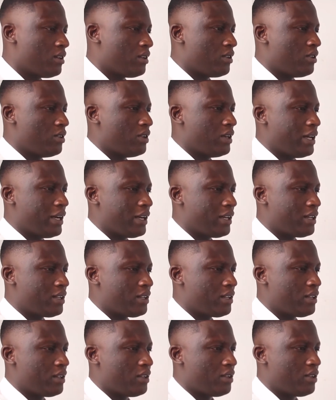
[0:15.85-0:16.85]

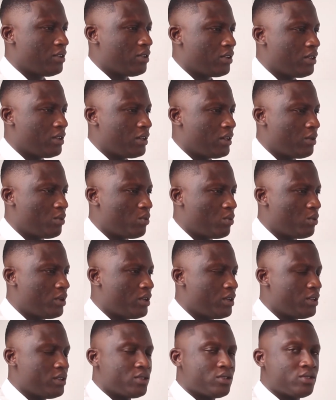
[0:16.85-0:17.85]
unlike the other
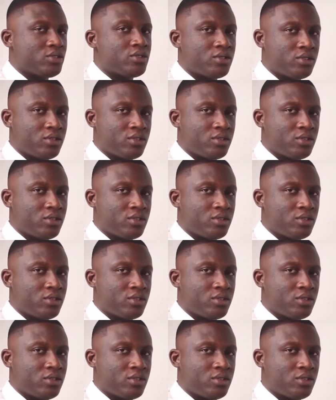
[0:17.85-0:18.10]
ways,